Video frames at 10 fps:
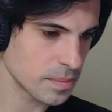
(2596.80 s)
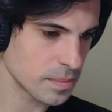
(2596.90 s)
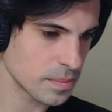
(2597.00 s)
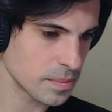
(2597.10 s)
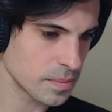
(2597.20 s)

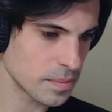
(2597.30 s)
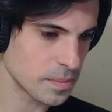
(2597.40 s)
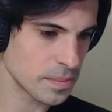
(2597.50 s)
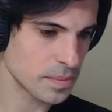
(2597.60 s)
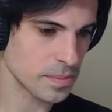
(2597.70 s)

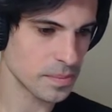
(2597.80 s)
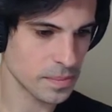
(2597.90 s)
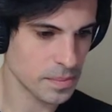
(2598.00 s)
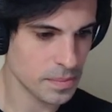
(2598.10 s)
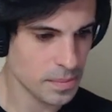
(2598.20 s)

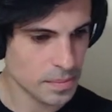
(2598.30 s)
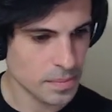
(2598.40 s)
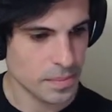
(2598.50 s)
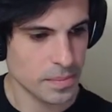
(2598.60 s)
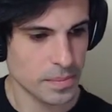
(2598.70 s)

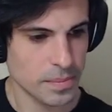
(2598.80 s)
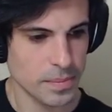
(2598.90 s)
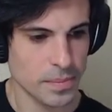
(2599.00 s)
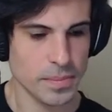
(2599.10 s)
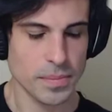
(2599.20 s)

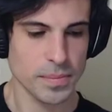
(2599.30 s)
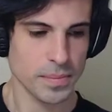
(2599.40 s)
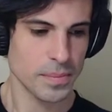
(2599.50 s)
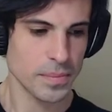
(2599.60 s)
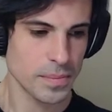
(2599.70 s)

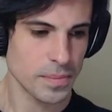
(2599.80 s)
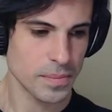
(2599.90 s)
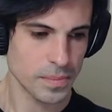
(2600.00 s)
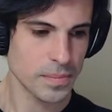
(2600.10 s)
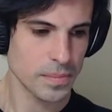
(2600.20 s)

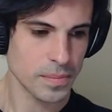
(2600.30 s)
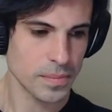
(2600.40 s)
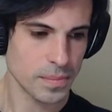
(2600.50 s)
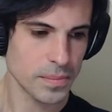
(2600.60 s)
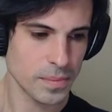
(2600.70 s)

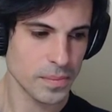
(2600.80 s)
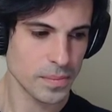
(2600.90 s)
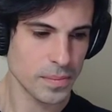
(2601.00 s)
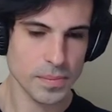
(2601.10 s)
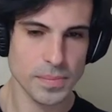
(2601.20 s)

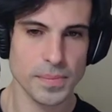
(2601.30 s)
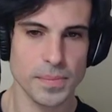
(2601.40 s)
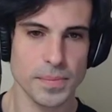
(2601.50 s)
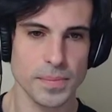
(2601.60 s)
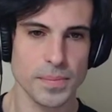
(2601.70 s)

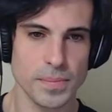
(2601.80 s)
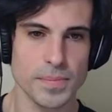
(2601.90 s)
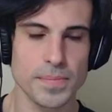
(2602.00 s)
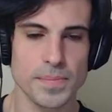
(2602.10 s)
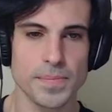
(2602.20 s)

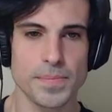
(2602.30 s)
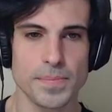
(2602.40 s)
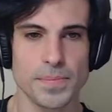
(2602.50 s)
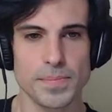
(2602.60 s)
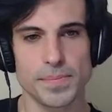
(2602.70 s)

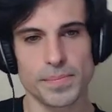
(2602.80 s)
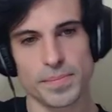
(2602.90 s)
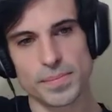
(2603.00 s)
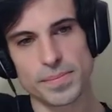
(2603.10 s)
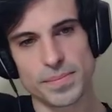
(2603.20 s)

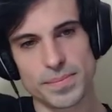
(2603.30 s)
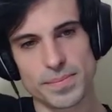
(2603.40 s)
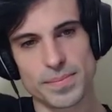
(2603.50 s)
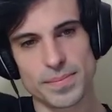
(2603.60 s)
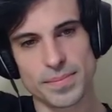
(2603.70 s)

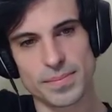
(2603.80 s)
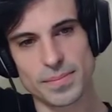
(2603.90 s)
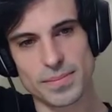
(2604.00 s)
(not speaking)